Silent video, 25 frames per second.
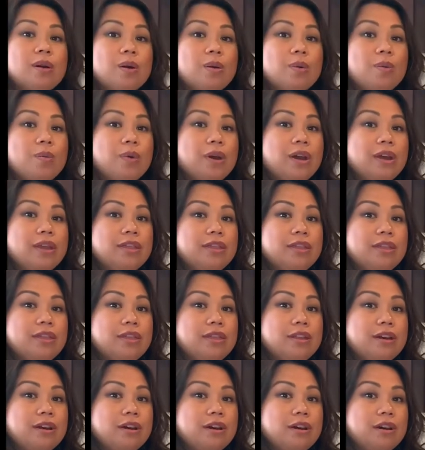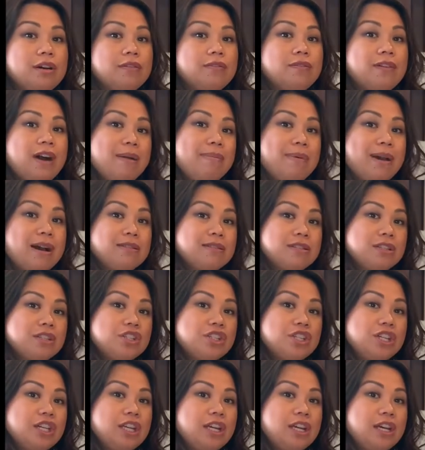with the 5 pounds of
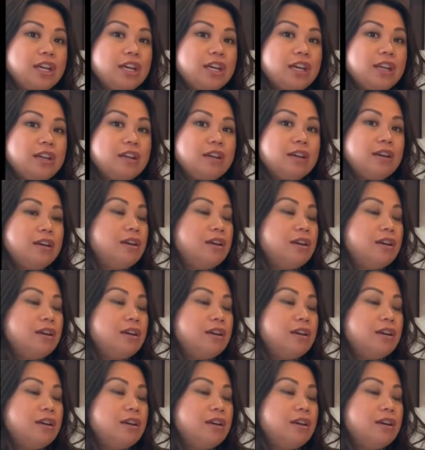chicken